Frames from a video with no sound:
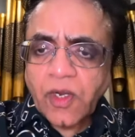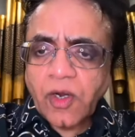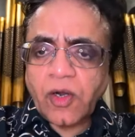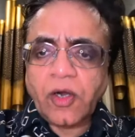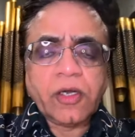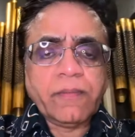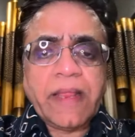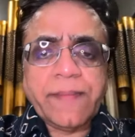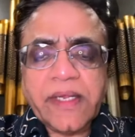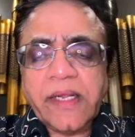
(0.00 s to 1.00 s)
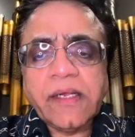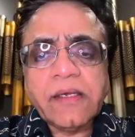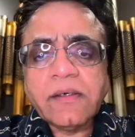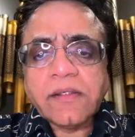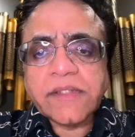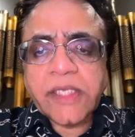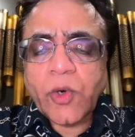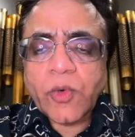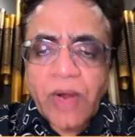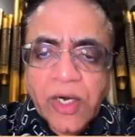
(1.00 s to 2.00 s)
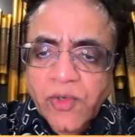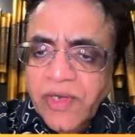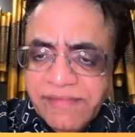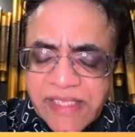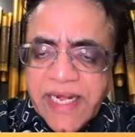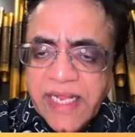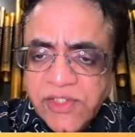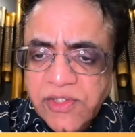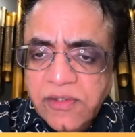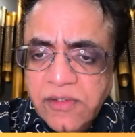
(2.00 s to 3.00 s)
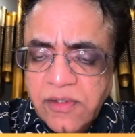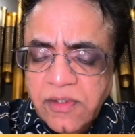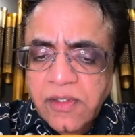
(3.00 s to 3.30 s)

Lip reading: or maybe they don't want to have the election.